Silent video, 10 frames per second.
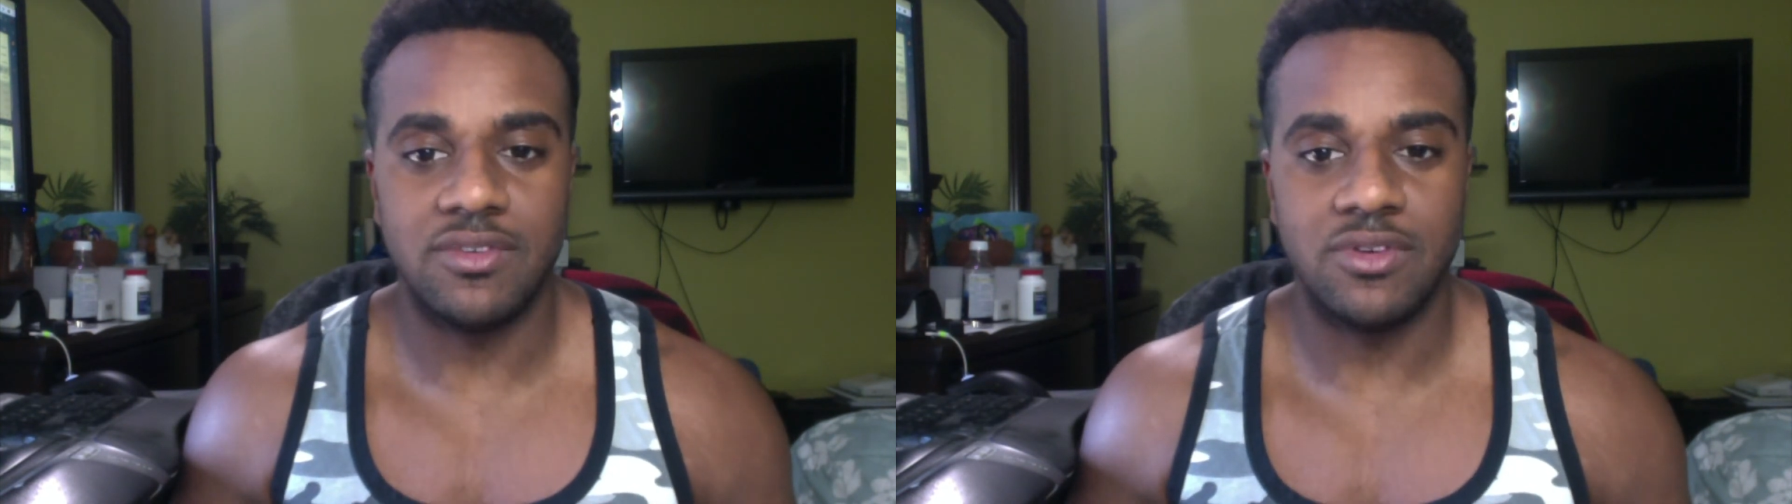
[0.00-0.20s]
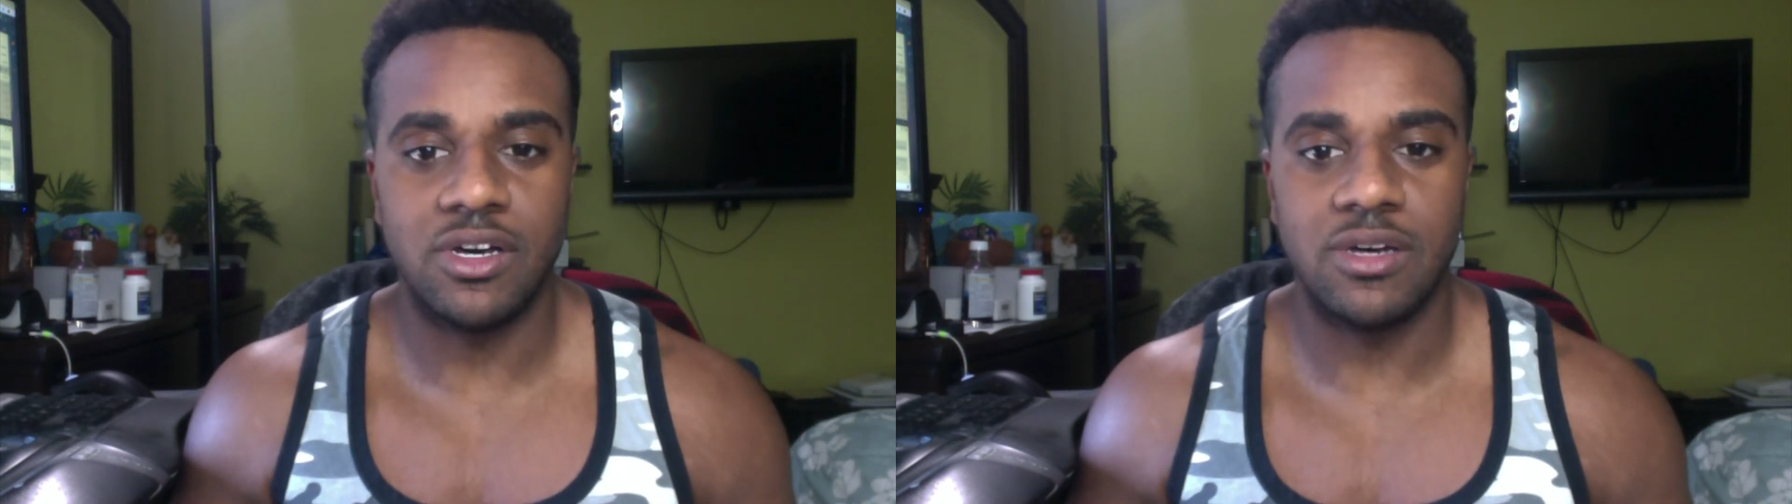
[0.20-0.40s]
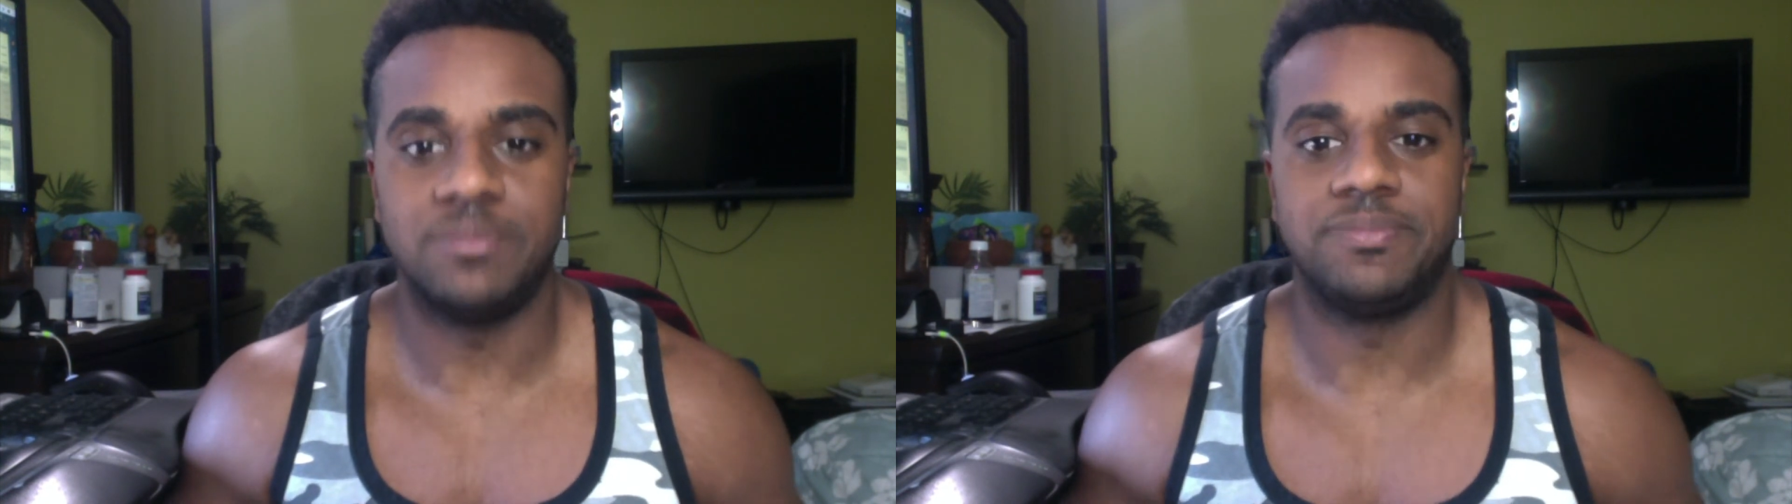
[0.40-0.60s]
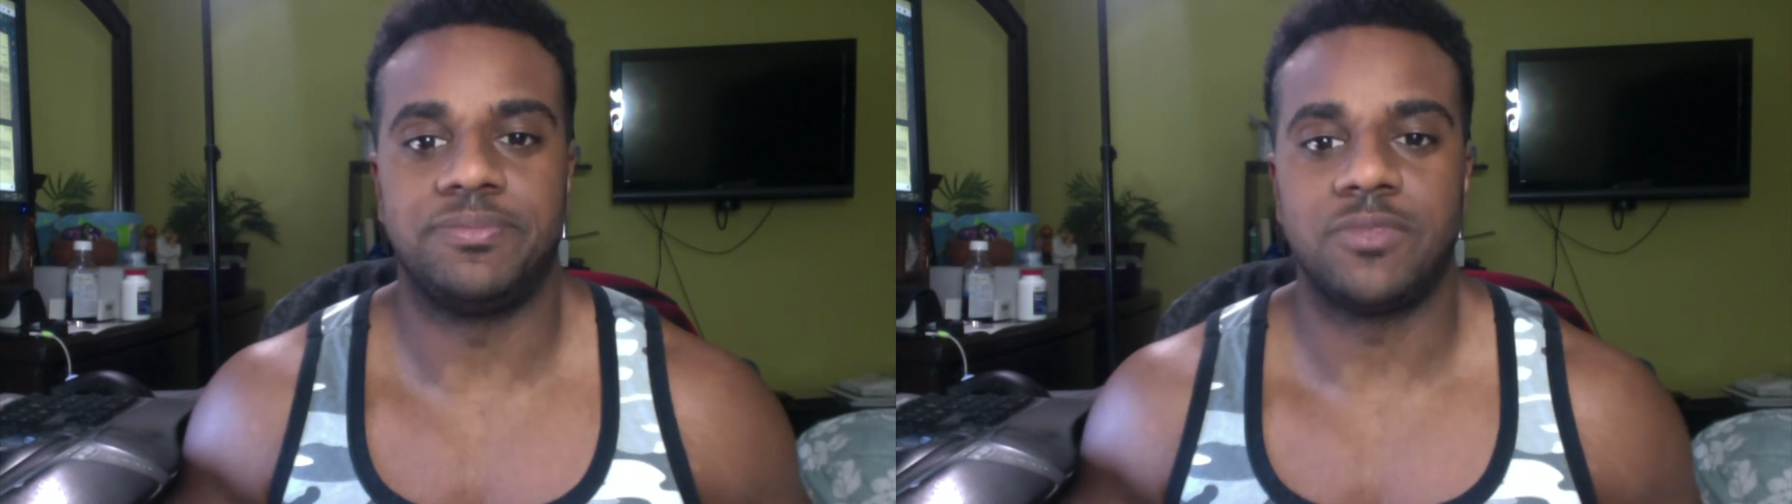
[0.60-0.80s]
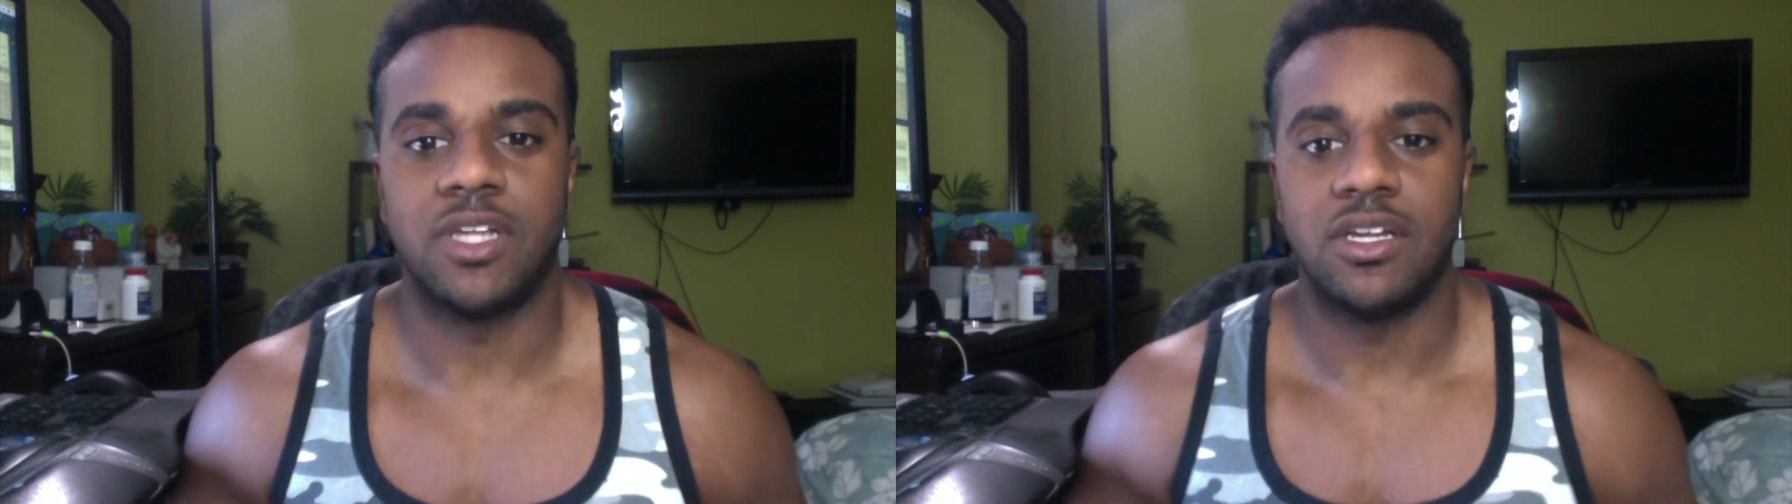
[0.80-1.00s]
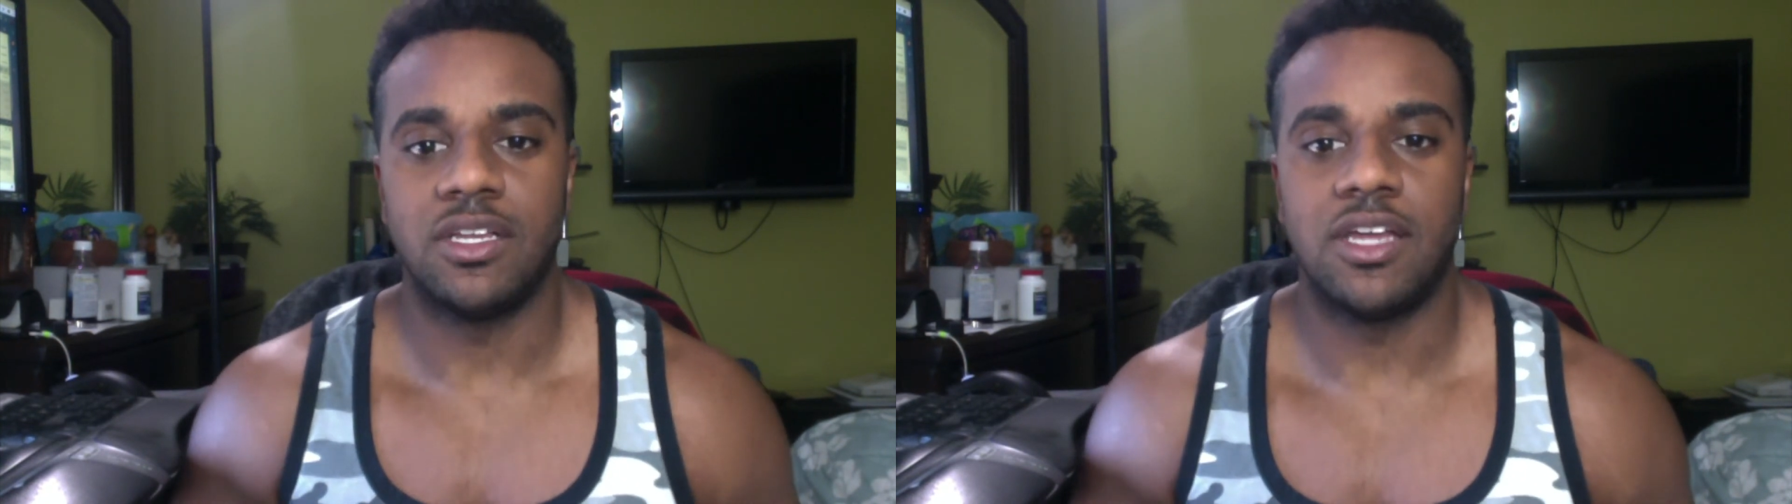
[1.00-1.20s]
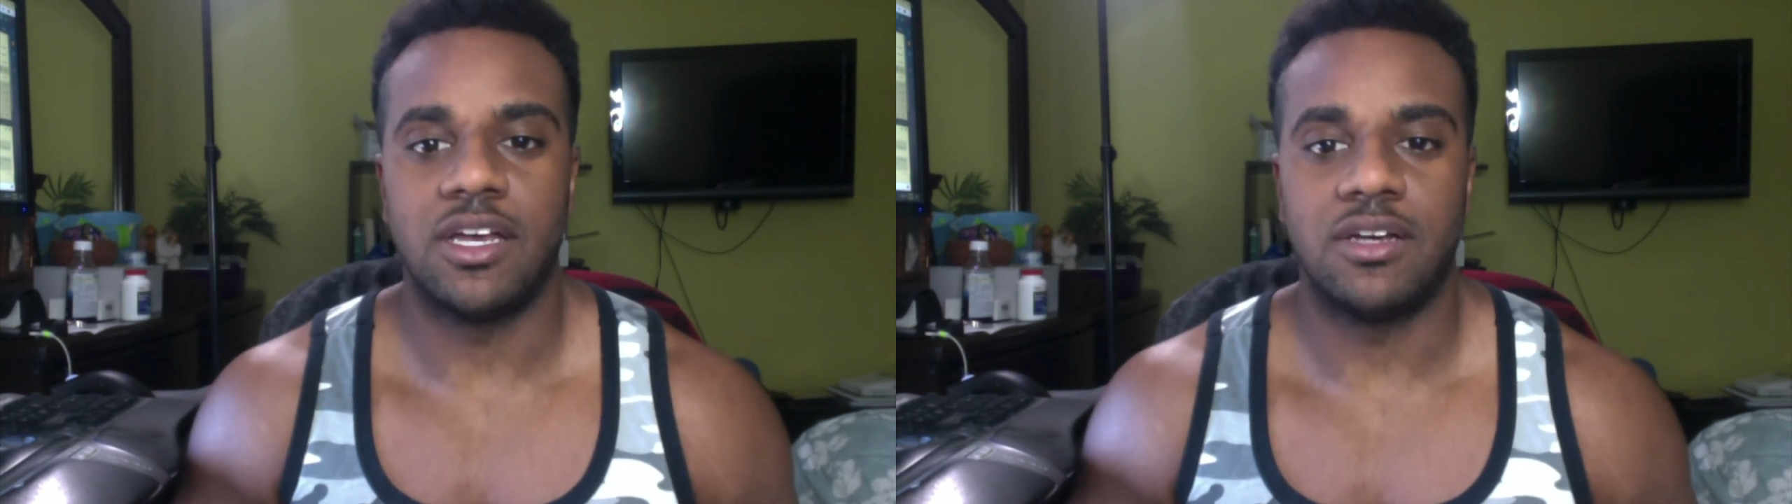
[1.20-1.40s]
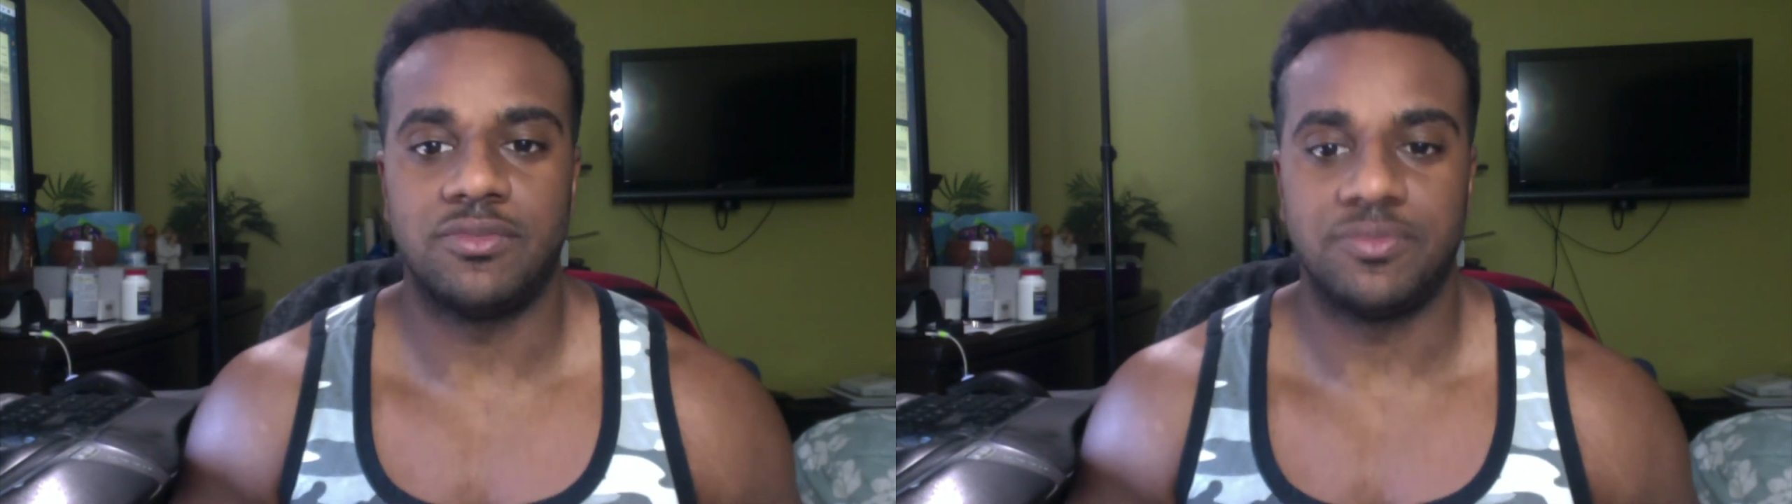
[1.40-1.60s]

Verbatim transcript: up. Now,